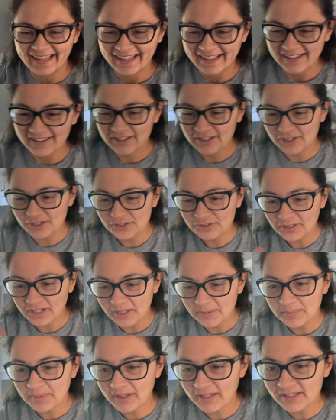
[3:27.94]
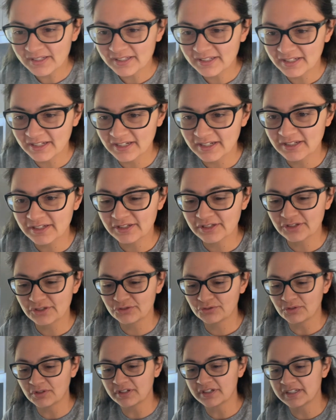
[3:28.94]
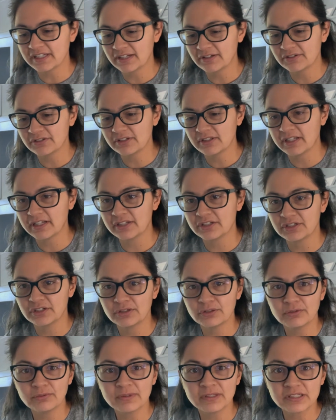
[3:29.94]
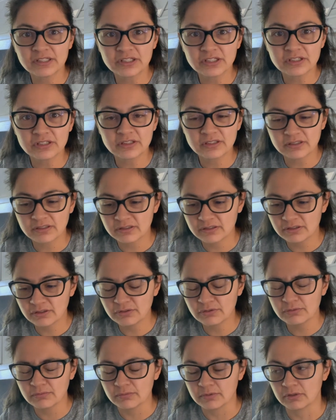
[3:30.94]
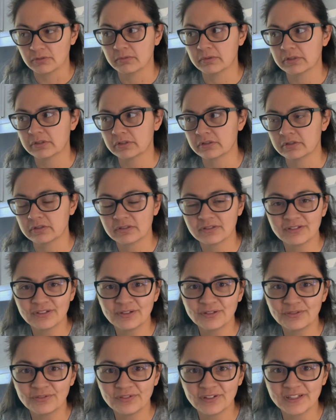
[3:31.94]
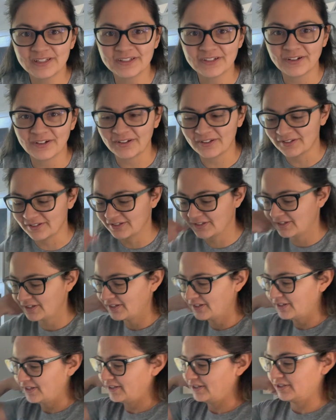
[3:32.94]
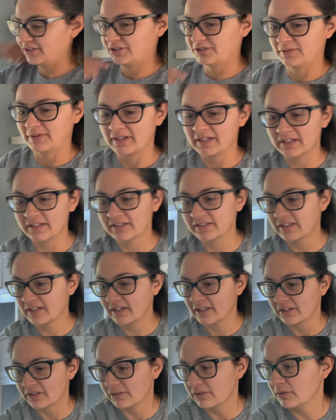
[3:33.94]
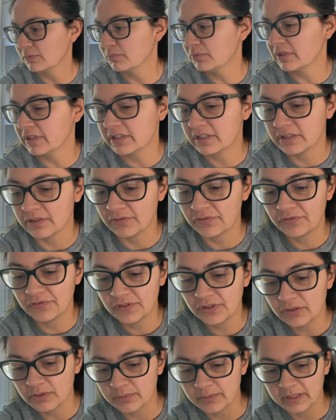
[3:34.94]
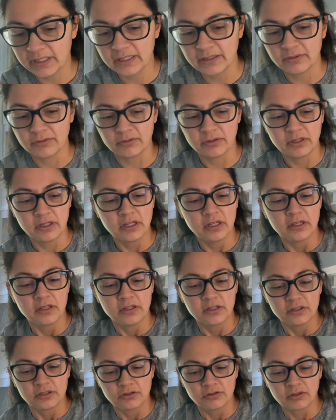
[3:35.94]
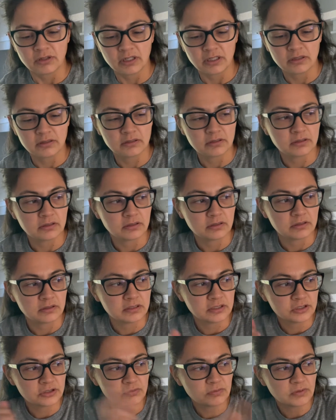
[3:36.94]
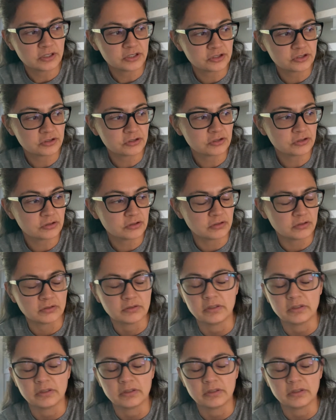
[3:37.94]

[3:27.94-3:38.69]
This tripod stand shrunk down to like two inches, two, two inches, two feet tall. So I guess I got a good place to film now. So I got the dishwasher,